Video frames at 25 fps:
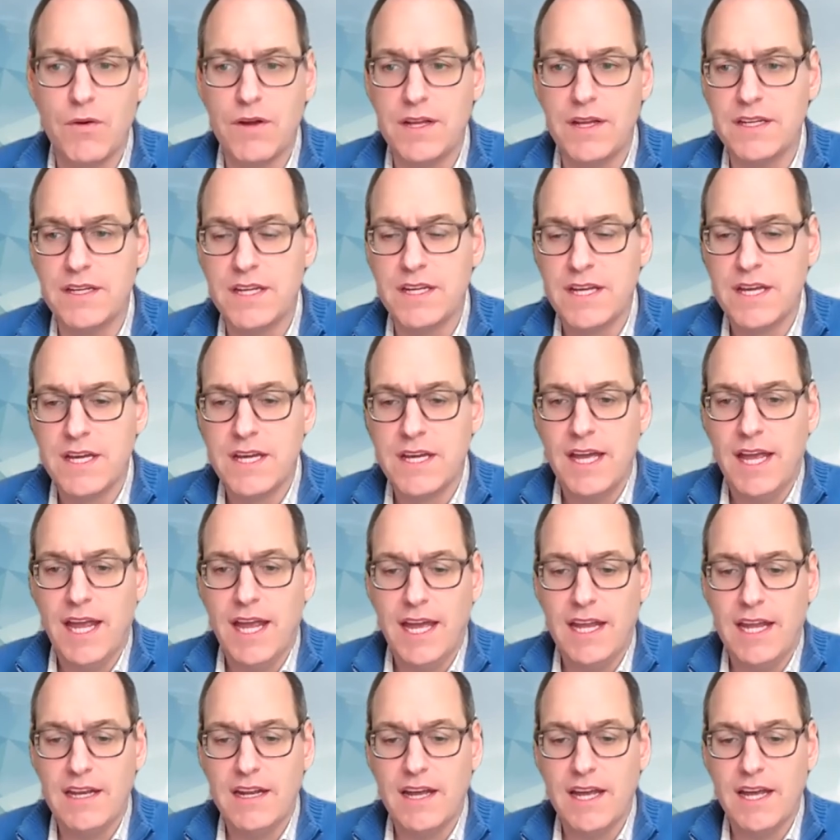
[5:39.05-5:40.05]
And
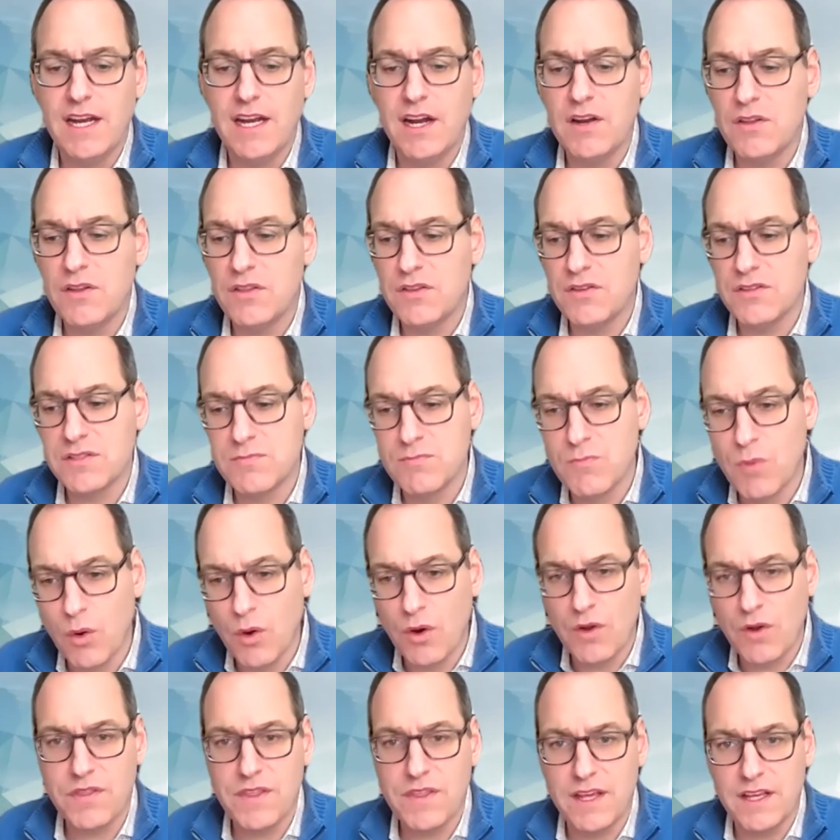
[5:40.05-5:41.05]
I know there's
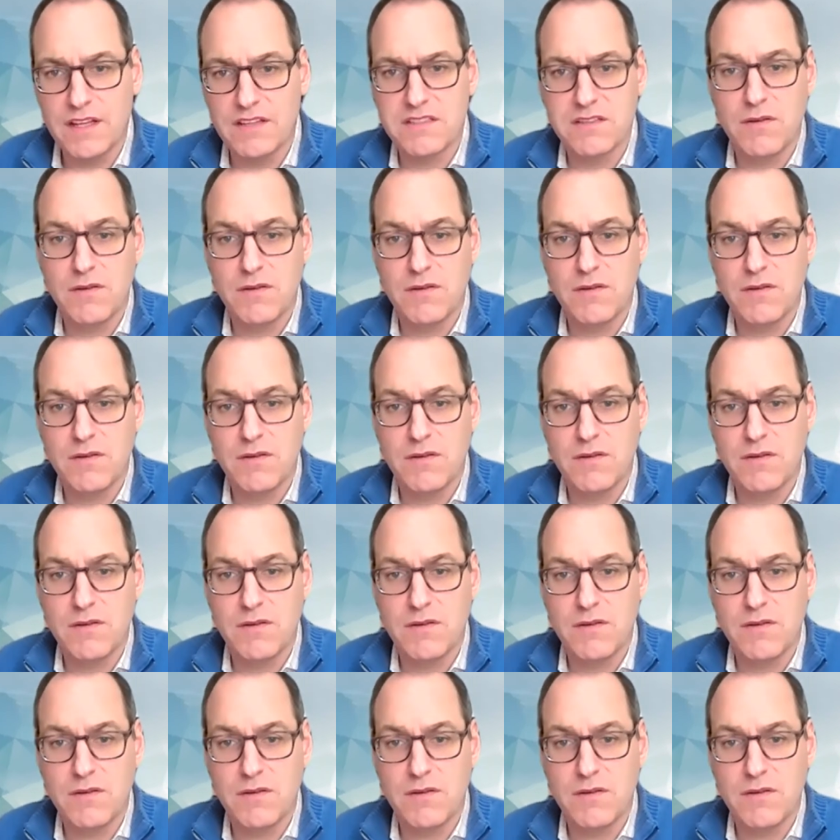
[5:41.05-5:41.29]
more things.